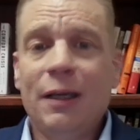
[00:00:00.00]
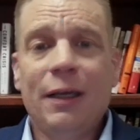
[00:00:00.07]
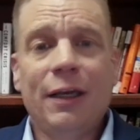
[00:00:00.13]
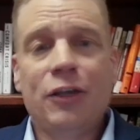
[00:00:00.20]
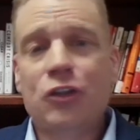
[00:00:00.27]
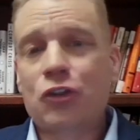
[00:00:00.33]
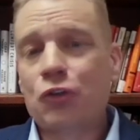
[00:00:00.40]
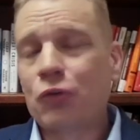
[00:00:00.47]

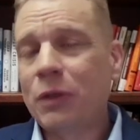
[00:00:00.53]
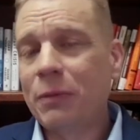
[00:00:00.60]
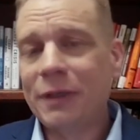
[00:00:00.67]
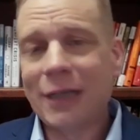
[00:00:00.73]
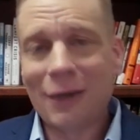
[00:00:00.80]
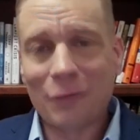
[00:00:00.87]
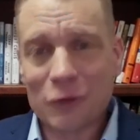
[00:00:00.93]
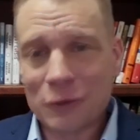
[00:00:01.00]
extremely
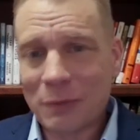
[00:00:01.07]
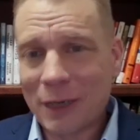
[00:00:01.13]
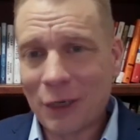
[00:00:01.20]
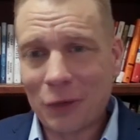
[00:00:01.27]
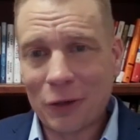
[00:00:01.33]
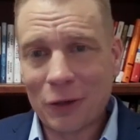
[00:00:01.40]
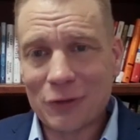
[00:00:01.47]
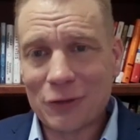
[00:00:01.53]
diverse
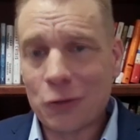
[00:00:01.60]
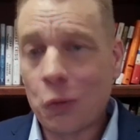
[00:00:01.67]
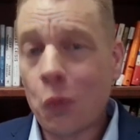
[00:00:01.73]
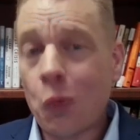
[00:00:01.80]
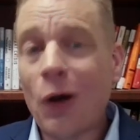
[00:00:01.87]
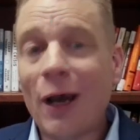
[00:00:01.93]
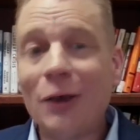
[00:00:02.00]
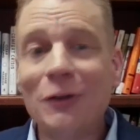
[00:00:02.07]
backgrounds and
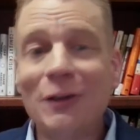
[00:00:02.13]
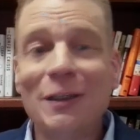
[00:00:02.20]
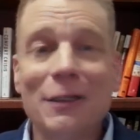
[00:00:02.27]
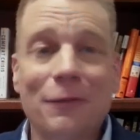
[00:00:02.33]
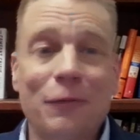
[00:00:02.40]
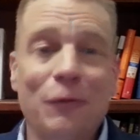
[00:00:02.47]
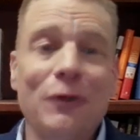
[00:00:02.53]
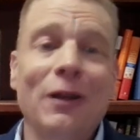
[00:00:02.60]
wildly
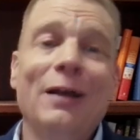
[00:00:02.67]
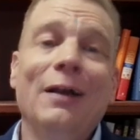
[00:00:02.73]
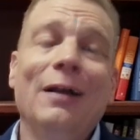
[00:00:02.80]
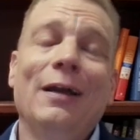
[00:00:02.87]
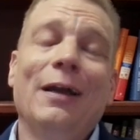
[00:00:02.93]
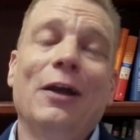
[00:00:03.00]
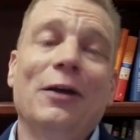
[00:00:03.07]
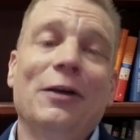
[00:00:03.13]
different
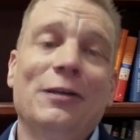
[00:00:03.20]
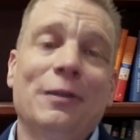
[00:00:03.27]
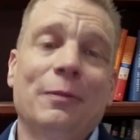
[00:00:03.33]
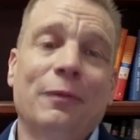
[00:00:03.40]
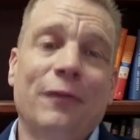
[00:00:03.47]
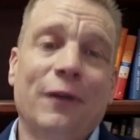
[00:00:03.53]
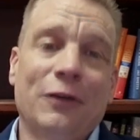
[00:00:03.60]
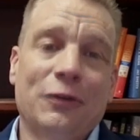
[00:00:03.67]
areas of
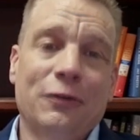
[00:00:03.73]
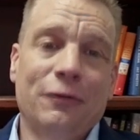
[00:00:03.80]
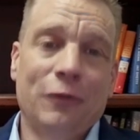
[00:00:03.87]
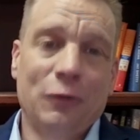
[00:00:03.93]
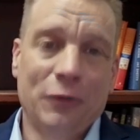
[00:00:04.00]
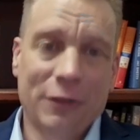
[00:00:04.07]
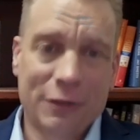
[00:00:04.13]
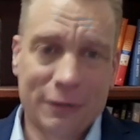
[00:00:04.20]
professional
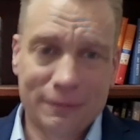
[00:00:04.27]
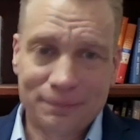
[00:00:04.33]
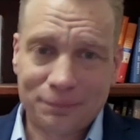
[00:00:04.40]
focus.